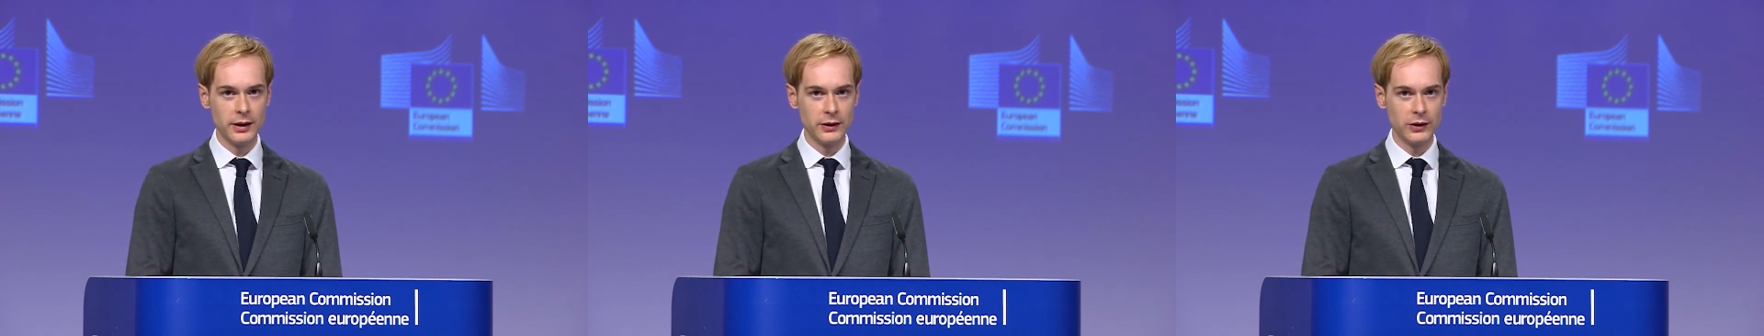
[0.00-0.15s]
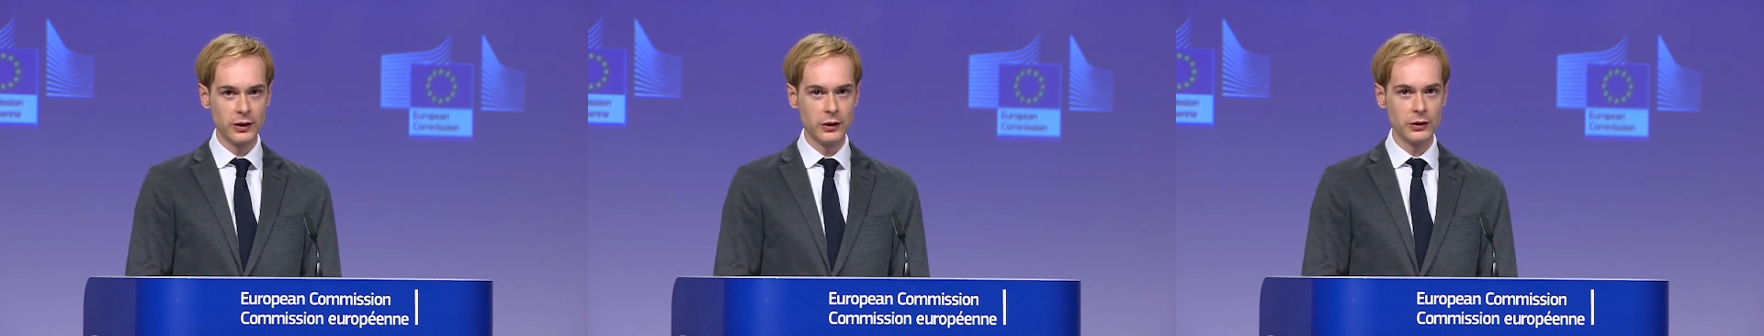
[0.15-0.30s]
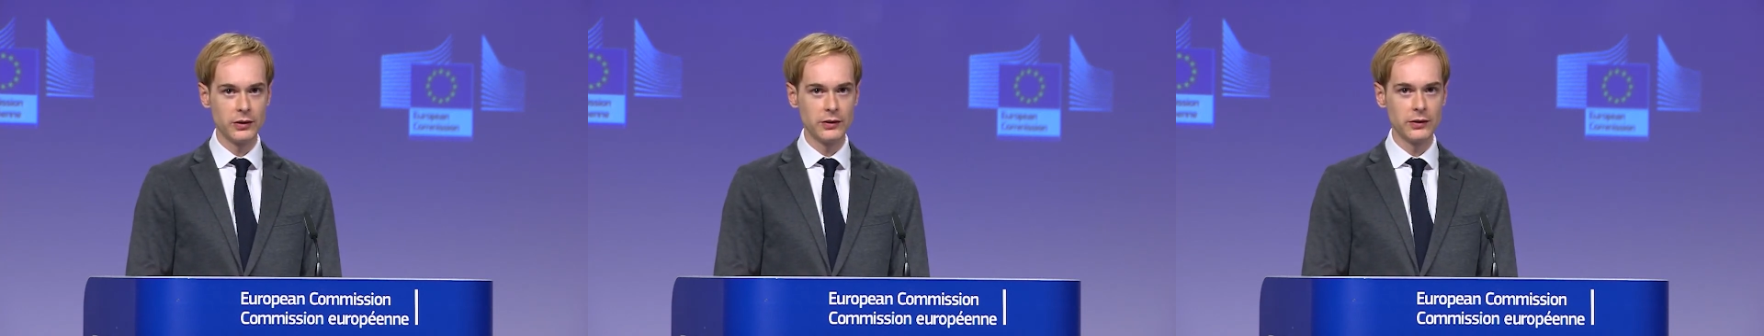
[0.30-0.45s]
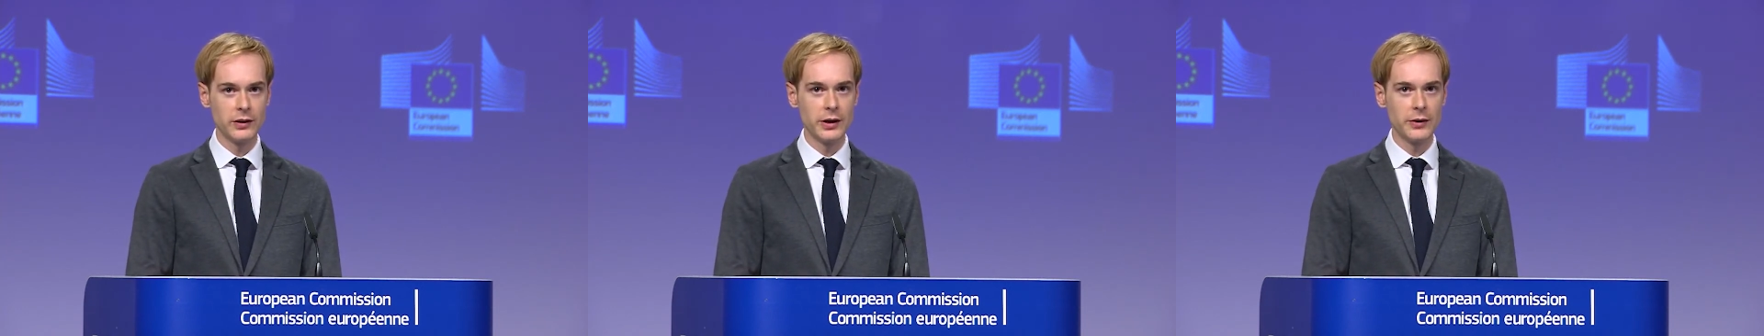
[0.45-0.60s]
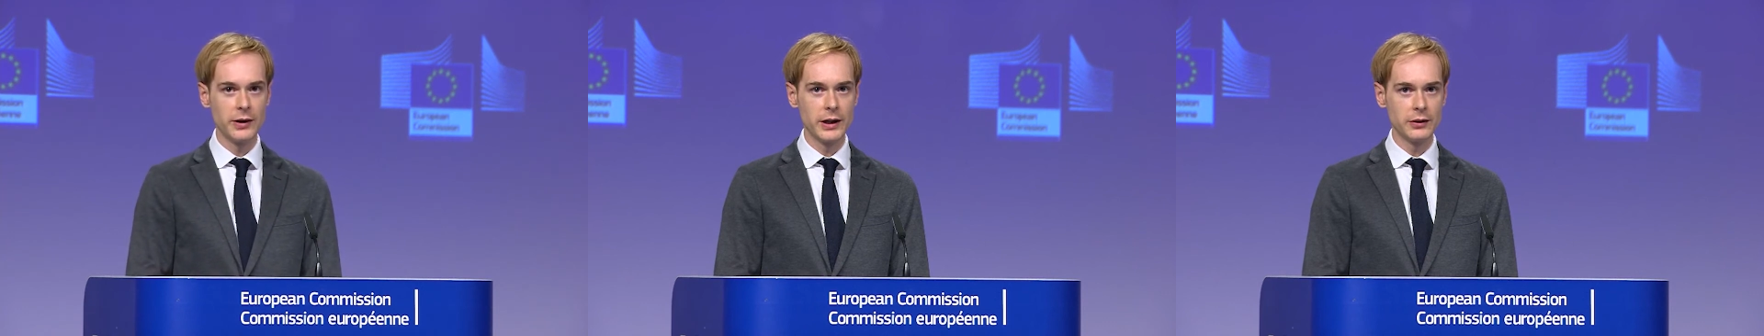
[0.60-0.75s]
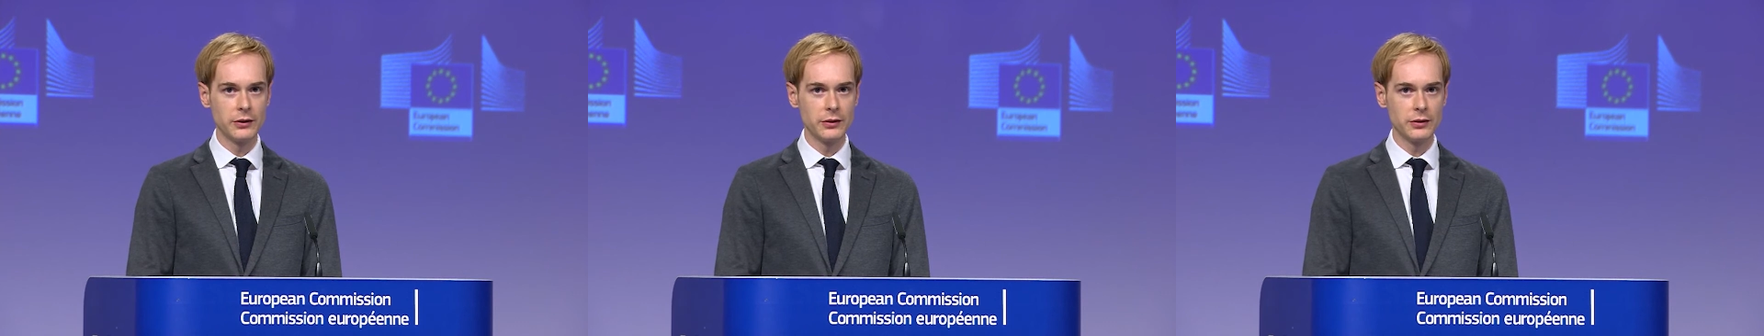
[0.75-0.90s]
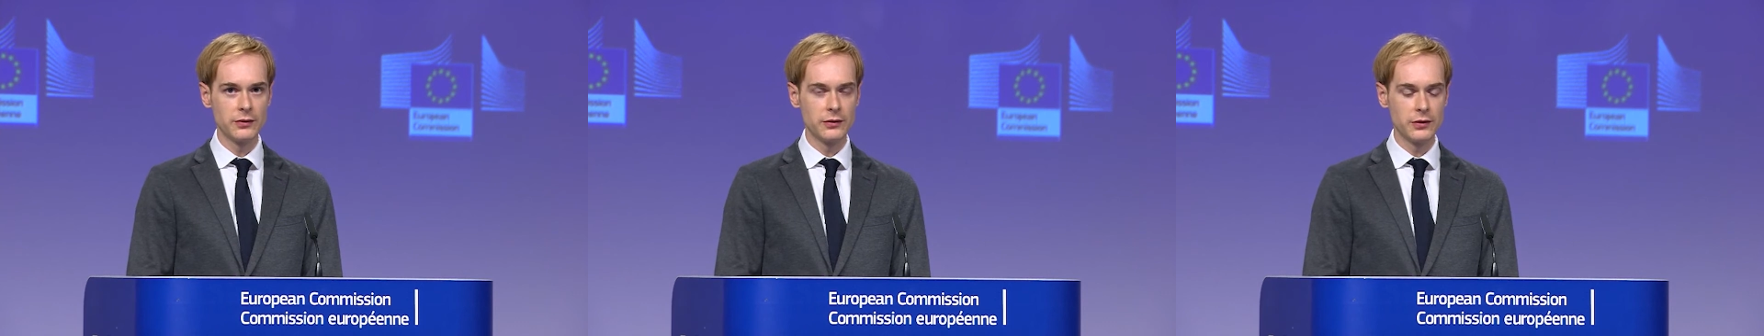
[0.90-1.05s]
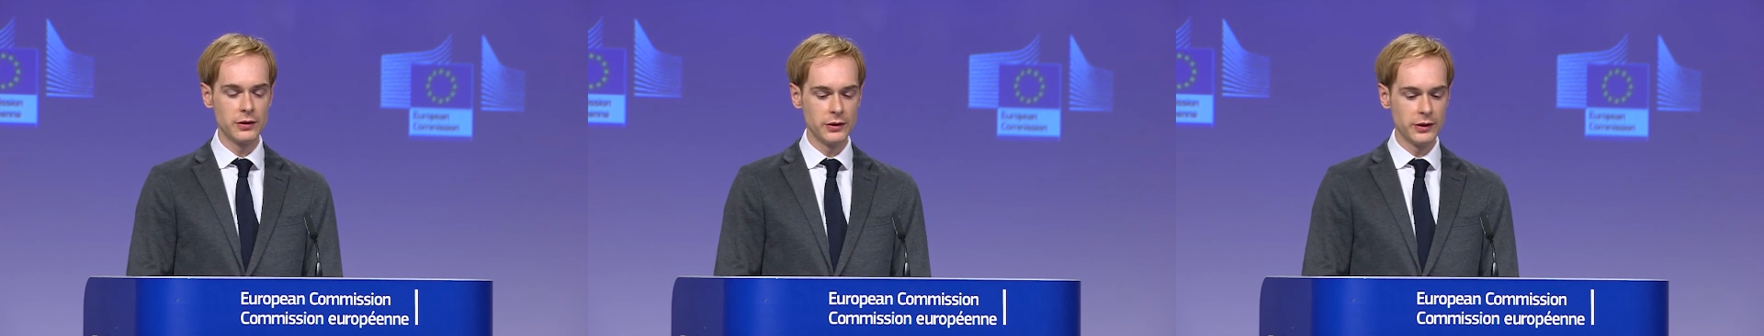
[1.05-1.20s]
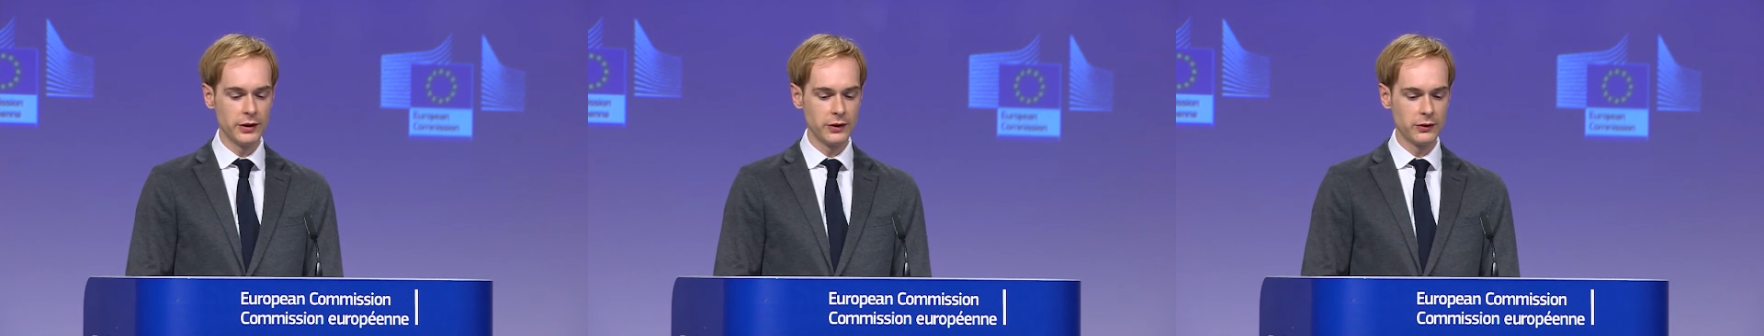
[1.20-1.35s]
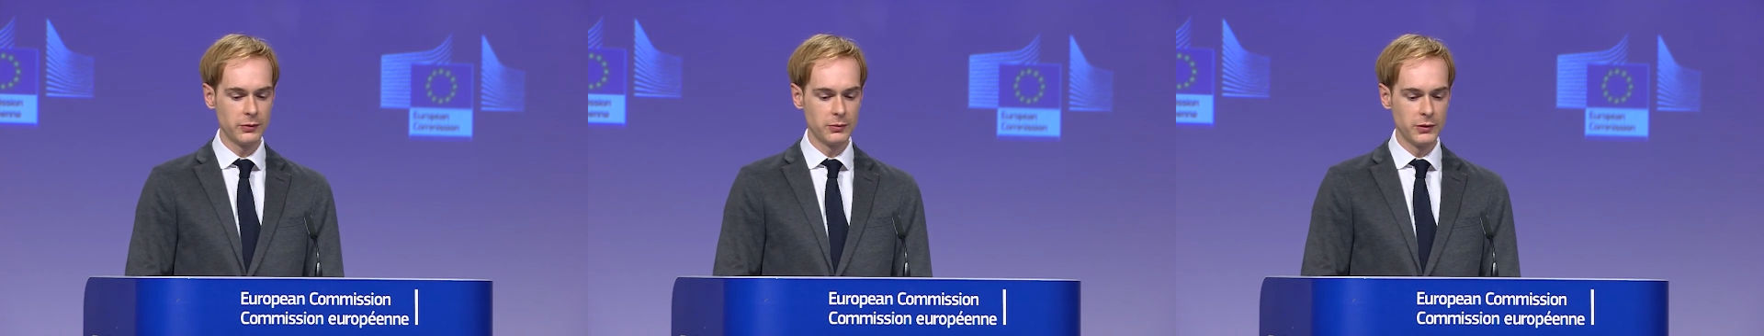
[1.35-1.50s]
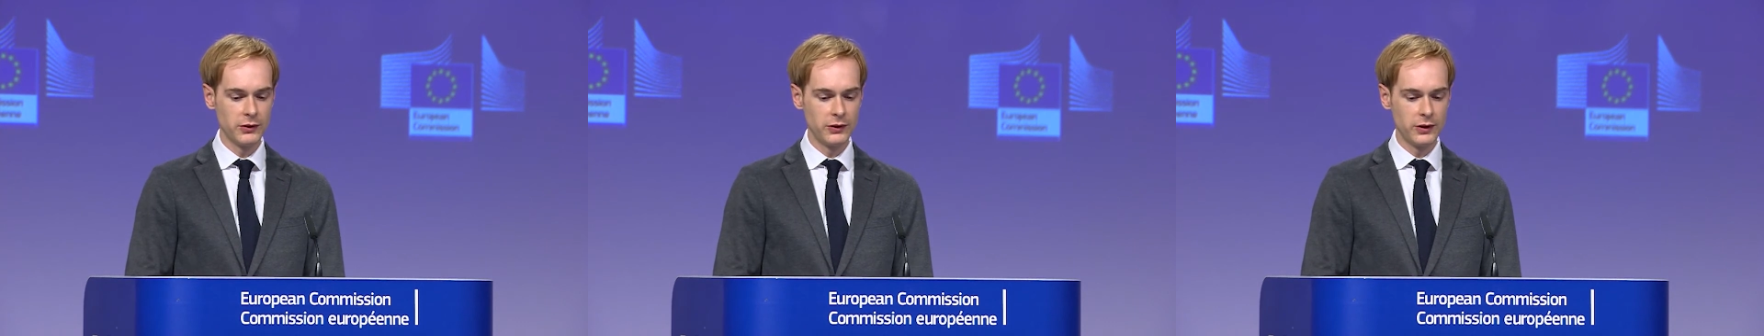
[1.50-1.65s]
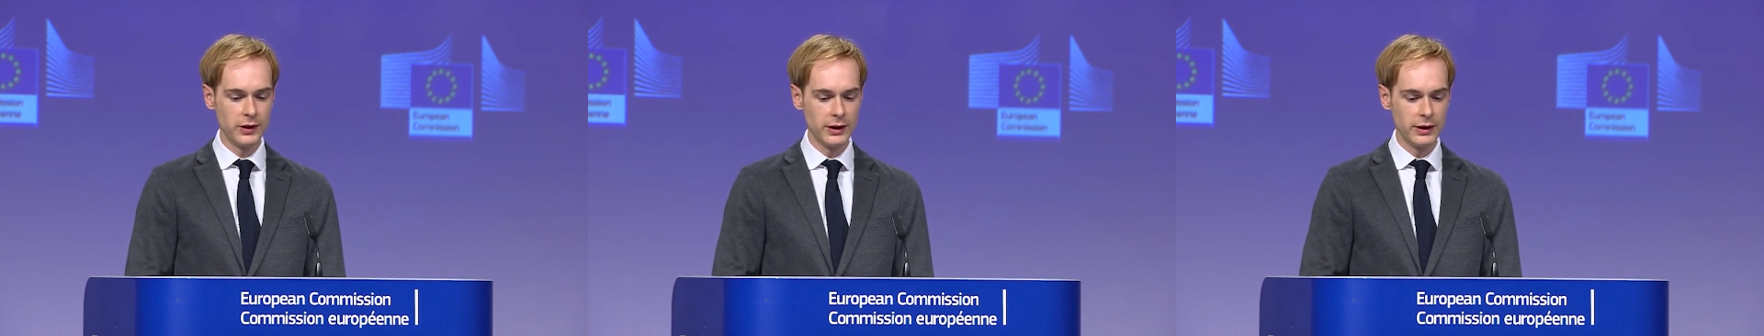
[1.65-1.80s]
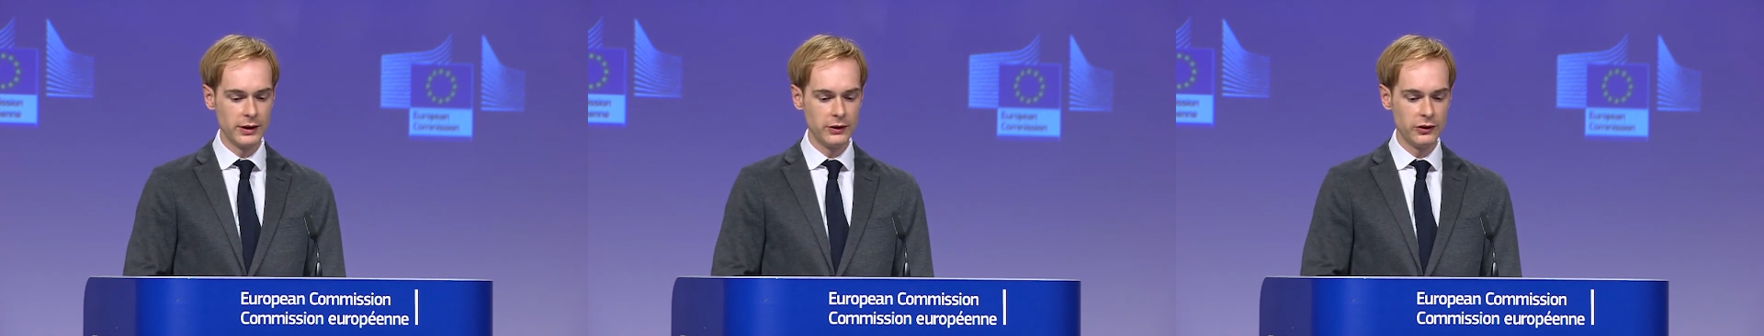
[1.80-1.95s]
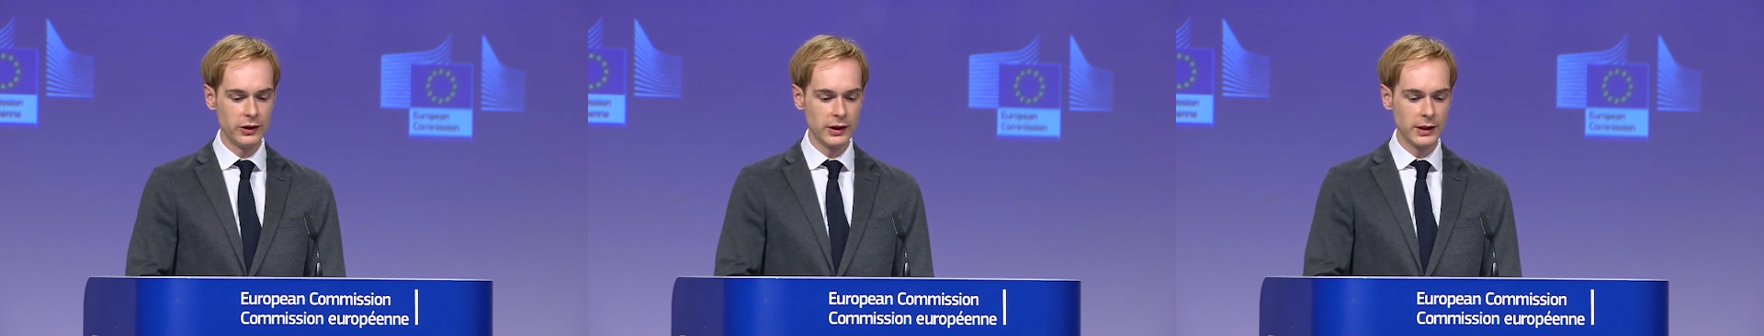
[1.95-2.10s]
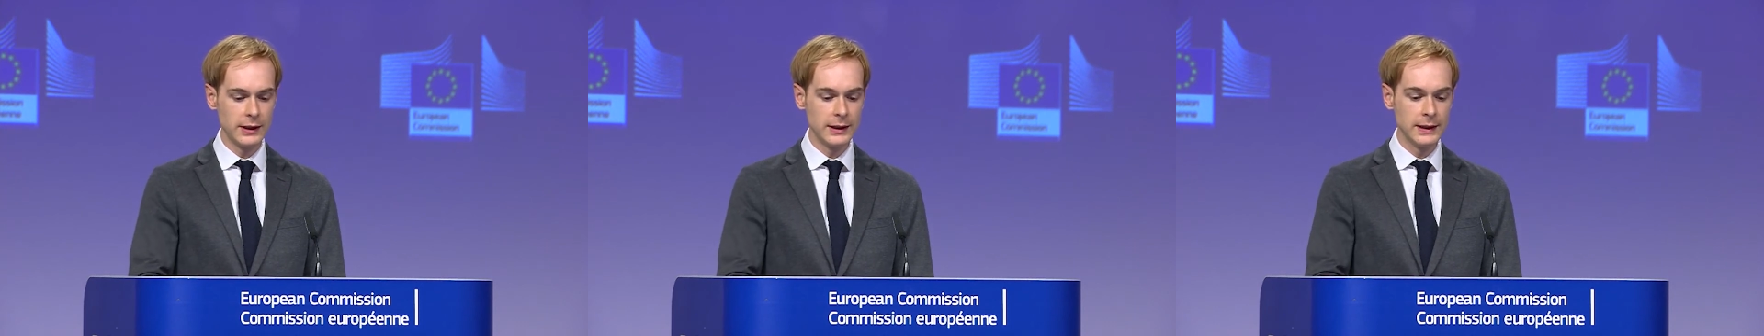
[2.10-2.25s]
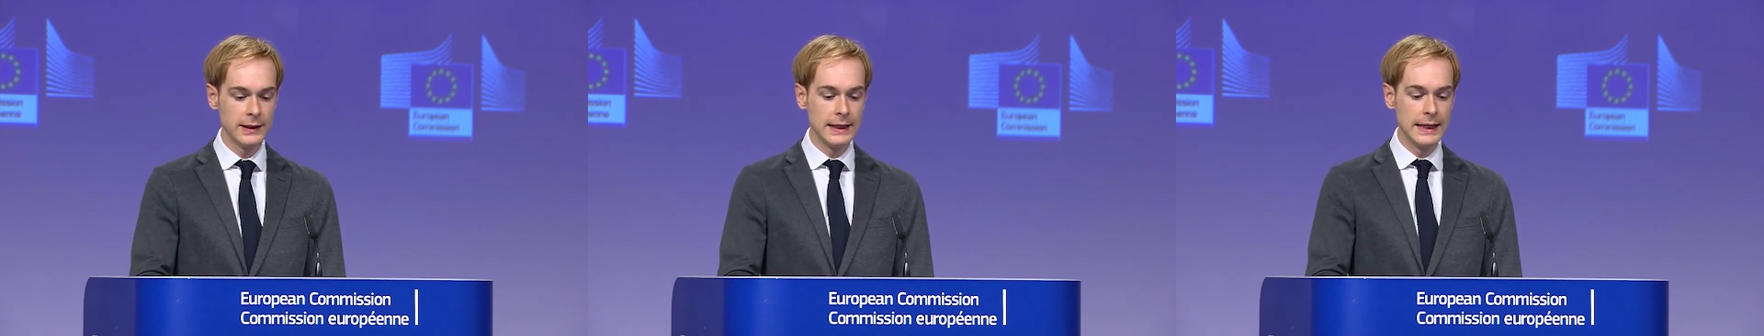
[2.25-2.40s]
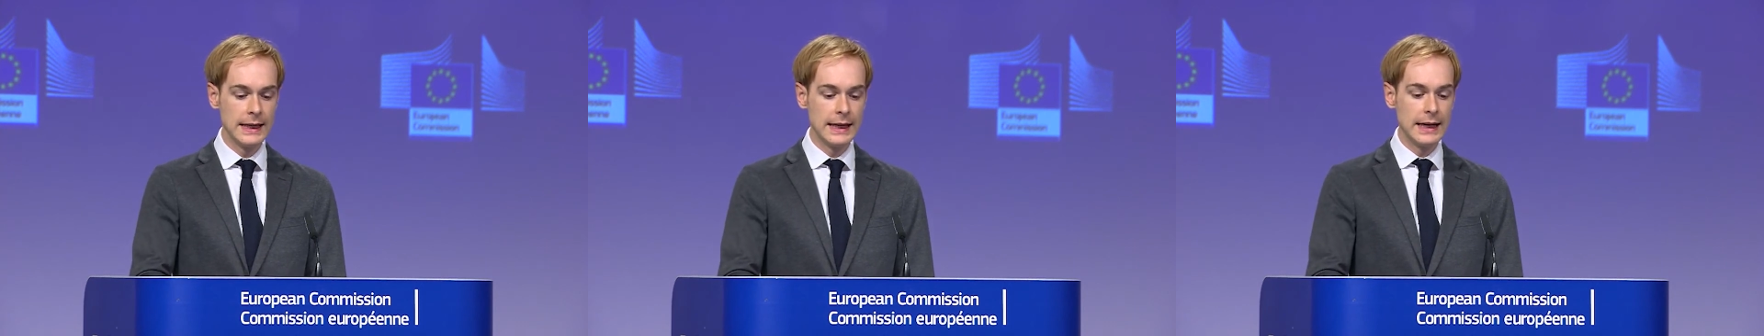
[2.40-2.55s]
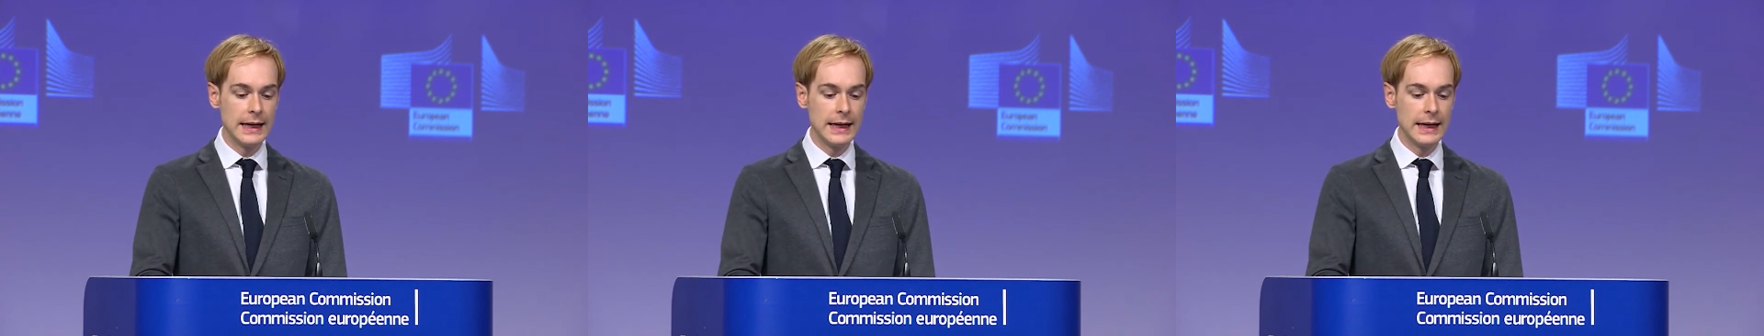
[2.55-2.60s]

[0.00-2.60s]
Executive Director of Frontex, Mr. Leggeri,